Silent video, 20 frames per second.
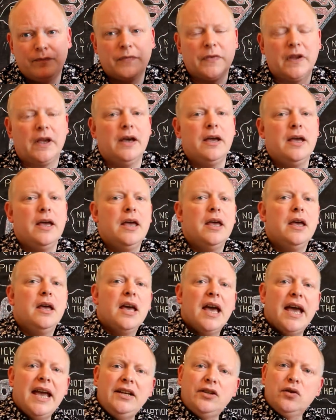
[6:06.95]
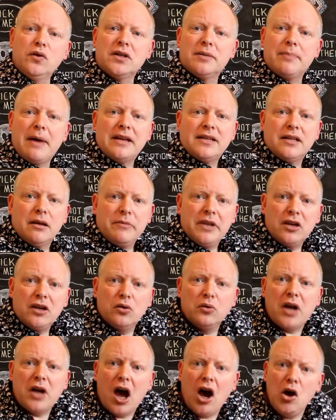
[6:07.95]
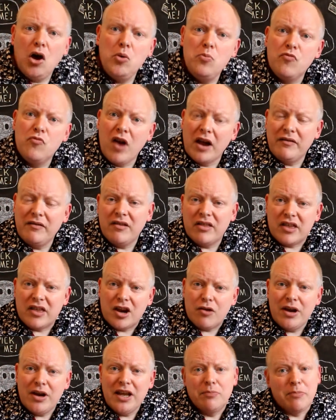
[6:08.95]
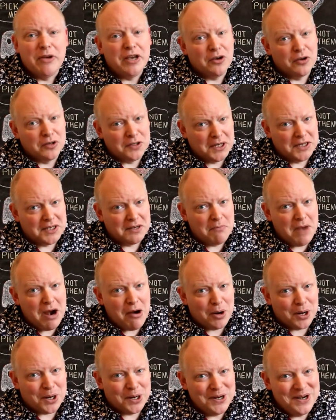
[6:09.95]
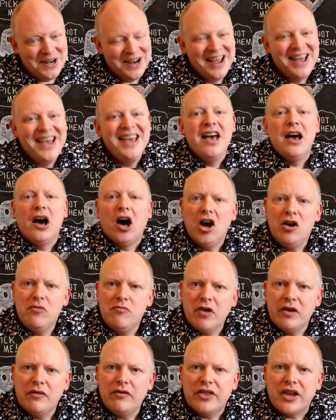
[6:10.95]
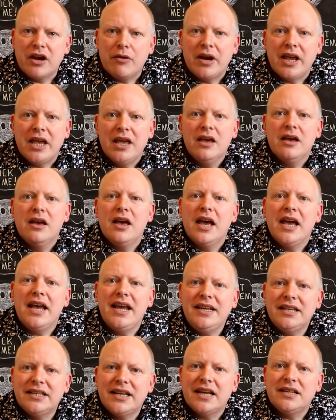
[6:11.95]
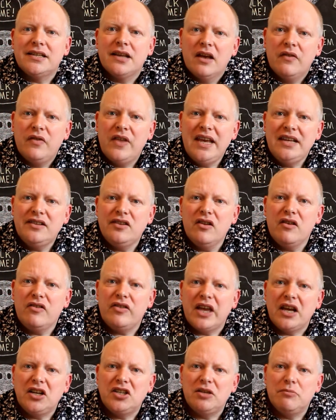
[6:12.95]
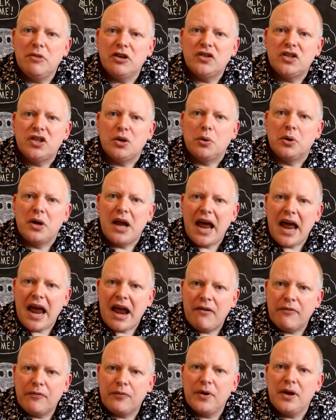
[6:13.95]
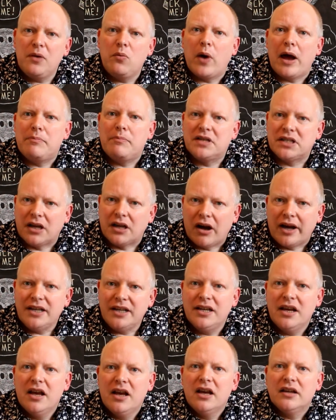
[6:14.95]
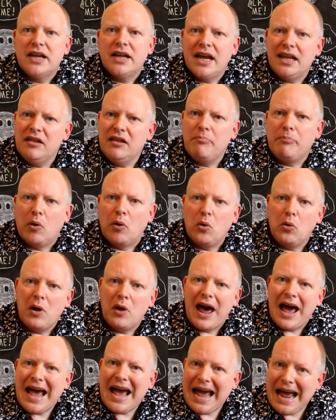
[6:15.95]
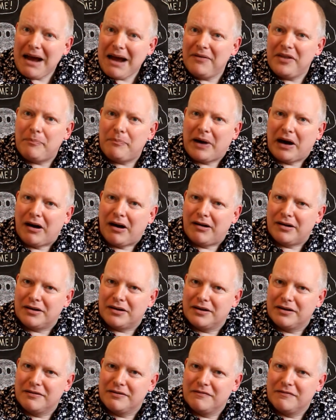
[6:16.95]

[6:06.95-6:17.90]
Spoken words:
Okay? He talks about something called home run theory, because he's American. Home run theory. He says these are the things you must do on every website to hit the ball out of the park.